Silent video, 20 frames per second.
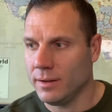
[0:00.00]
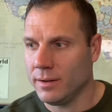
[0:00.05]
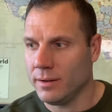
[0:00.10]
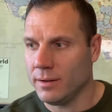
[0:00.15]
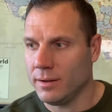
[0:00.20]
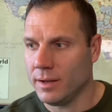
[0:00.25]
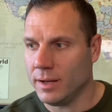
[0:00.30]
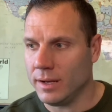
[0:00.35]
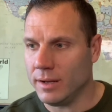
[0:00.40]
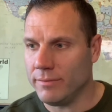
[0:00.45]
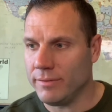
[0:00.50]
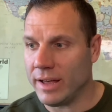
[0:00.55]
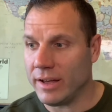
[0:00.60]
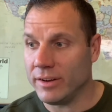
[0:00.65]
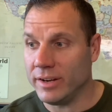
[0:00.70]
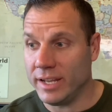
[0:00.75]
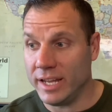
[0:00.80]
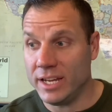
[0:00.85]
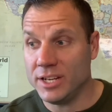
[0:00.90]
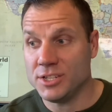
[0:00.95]
uh,
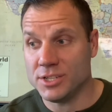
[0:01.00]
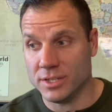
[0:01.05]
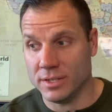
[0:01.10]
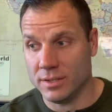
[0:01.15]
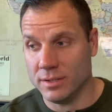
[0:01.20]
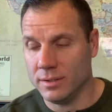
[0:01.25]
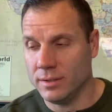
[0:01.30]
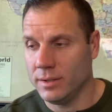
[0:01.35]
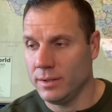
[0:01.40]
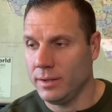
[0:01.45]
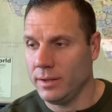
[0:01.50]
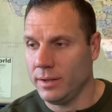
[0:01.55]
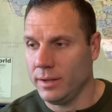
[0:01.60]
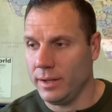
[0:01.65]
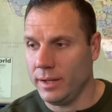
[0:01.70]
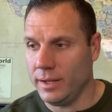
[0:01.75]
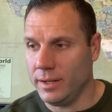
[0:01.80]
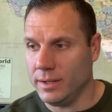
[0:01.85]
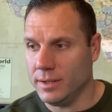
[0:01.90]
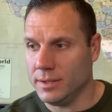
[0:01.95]
validation
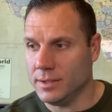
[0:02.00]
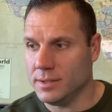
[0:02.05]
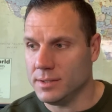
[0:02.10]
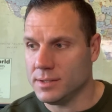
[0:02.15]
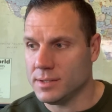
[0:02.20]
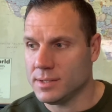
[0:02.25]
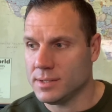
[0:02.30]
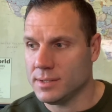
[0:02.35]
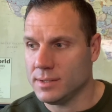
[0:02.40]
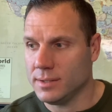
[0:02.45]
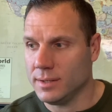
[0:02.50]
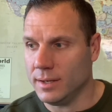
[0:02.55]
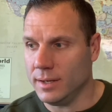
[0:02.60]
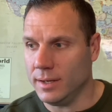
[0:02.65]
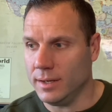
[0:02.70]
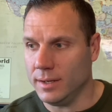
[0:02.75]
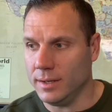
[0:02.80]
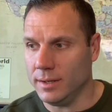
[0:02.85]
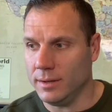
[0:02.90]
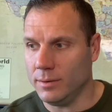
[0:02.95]
is a
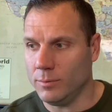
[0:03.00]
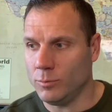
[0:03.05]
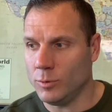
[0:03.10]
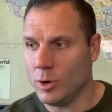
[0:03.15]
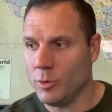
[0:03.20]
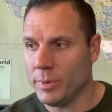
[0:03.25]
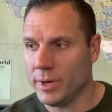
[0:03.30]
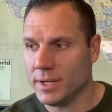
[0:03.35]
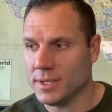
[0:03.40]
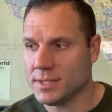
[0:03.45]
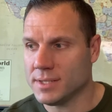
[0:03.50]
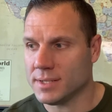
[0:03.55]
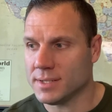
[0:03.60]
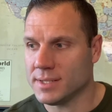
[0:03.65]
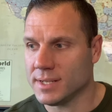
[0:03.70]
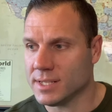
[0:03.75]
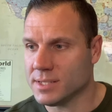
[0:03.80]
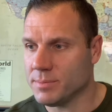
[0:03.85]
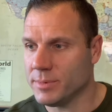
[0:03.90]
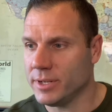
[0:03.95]
uh, robust
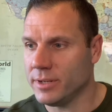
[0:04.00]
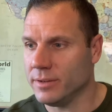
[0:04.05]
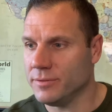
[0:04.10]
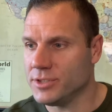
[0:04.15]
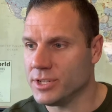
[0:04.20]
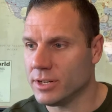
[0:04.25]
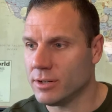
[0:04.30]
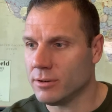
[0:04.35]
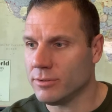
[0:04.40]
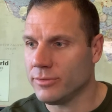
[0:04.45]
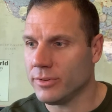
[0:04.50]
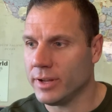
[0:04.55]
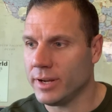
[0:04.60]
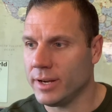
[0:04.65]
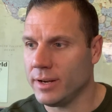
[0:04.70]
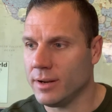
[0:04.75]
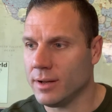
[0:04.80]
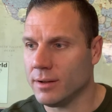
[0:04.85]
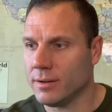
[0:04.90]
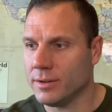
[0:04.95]
assessment of general
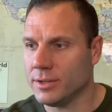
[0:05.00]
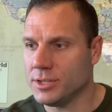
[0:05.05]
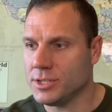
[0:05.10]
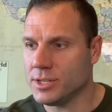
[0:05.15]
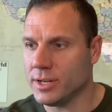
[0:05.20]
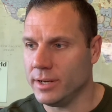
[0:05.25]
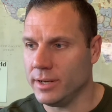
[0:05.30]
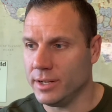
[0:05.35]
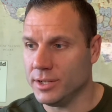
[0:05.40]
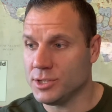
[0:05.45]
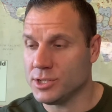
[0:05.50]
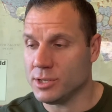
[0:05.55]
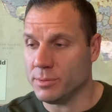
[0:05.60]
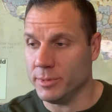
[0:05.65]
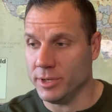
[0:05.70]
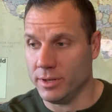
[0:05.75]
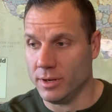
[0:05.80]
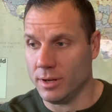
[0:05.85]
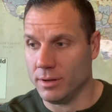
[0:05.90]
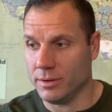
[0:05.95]
flying knowledge and
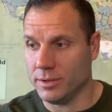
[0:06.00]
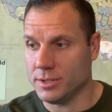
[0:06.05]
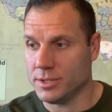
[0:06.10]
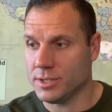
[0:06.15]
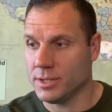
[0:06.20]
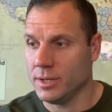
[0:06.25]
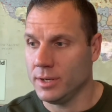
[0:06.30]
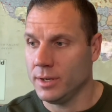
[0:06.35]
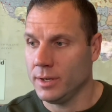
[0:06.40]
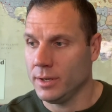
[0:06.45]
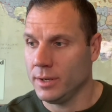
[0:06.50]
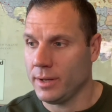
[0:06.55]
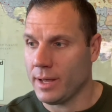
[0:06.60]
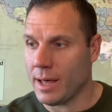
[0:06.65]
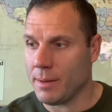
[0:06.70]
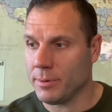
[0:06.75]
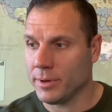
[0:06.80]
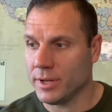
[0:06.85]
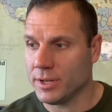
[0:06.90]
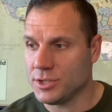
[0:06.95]
instrument knowledge.
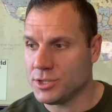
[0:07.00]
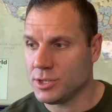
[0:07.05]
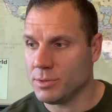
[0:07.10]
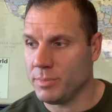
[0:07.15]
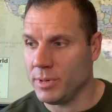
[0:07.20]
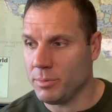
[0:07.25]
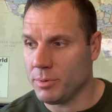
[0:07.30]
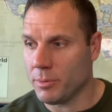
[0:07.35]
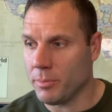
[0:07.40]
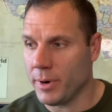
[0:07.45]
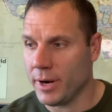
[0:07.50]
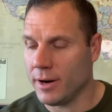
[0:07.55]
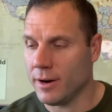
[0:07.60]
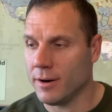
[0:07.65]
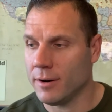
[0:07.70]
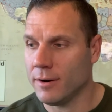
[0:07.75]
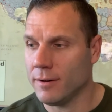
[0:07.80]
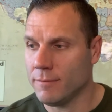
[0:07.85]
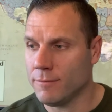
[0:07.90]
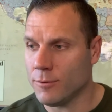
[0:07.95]
Applicants should be
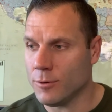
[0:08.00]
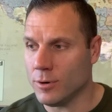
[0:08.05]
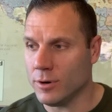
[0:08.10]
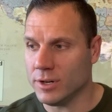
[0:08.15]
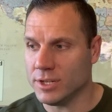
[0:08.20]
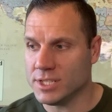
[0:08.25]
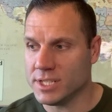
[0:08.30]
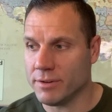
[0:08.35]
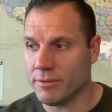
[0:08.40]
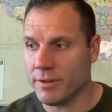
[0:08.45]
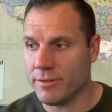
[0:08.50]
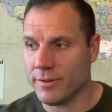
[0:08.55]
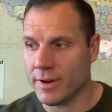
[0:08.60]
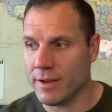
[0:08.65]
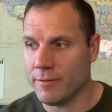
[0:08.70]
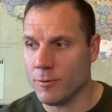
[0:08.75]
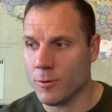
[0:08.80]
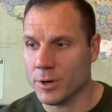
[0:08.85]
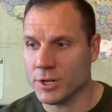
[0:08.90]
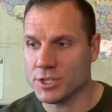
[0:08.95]
prepared for a
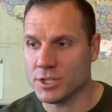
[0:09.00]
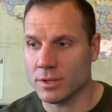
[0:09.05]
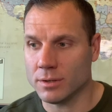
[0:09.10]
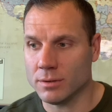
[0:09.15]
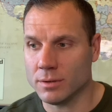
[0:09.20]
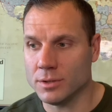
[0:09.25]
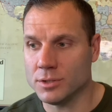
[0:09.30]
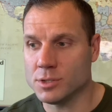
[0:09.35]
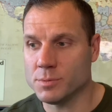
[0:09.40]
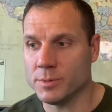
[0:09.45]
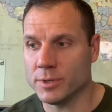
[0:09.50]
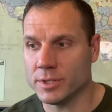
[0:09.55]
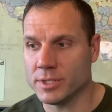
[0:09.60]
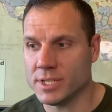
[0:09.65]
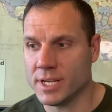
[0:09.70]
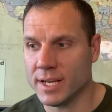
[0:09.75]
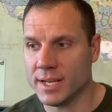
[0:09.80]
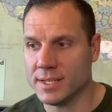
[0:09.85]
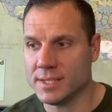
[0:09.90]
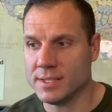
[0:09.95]
75 question closed book
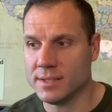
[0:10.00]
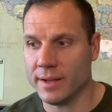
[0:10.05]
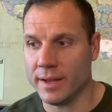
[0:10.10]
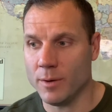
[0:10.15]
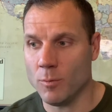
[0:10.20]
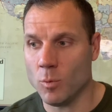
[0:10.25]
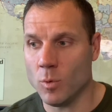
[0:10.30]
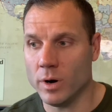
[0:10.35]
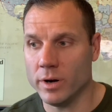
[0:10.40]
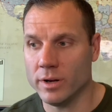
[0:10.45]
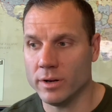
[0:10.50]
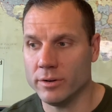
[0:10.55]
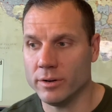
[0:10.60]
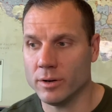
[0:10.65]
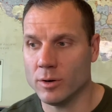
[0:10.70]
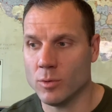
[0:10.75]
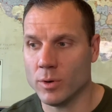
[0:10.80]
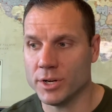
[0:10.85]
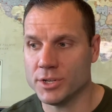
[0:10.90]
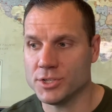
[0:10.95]
test, a
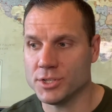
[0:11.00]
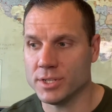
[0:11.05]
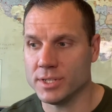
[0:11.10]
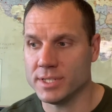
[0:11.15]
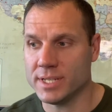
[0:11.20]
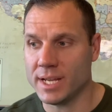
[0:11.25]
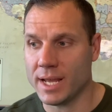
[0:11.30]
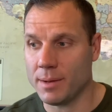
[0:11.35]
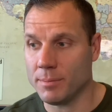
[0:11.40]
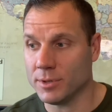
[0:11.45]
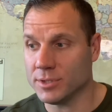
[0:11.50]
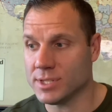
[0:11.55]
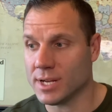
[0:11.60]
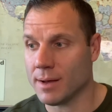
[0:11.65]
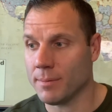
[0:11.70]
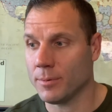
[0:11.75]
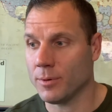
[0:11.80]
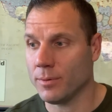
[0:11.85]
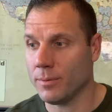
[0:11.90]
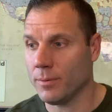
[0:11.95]
100 question
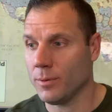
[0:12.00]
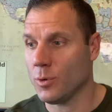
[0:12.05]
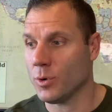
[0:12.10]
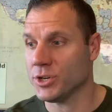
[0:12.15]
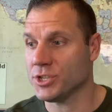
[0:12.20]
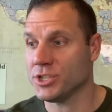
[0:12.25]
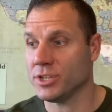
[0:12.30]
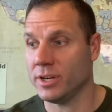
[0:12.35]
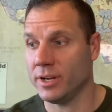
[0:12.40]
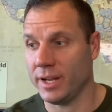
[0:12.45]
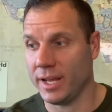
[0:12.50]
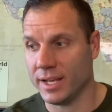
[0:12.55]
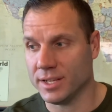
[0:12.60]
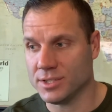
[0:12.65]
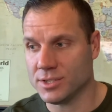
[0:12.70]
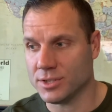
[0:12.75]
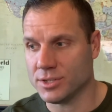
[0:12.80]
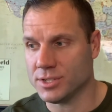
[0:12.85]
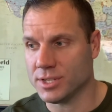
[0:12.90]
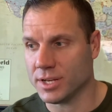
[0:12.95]
tabletop question and
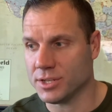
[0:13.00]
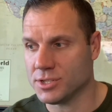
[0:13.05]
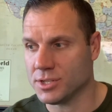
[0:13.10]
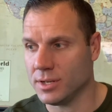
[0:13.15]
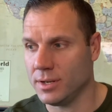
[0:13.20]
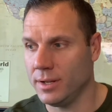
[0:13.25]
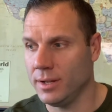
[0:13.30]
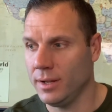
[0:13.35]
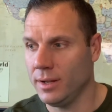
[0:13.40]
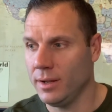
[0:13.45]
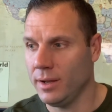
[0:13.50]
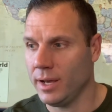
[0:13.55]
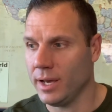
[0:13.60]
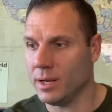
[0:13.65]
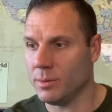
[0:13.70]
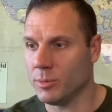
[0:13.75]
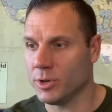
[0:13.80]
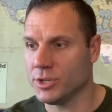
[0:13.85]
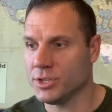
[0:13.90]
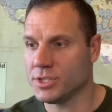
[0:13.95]
answer session, and
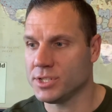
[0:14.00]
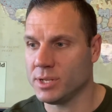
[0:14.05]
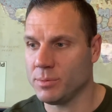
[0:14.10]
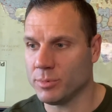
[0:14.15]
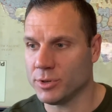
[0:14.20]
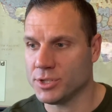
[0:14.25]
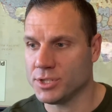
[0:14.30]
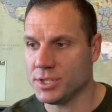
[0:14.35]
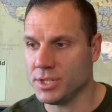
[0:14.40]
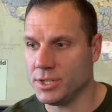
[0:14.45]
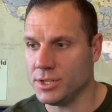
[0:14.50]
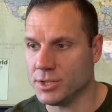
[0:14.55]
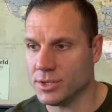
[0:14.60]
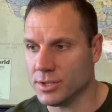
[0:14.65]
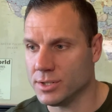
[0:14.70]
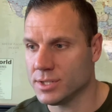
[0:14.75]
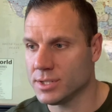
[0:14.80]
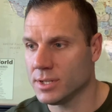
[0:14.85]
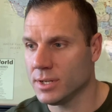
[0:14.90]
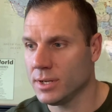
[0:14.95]
emergency procedures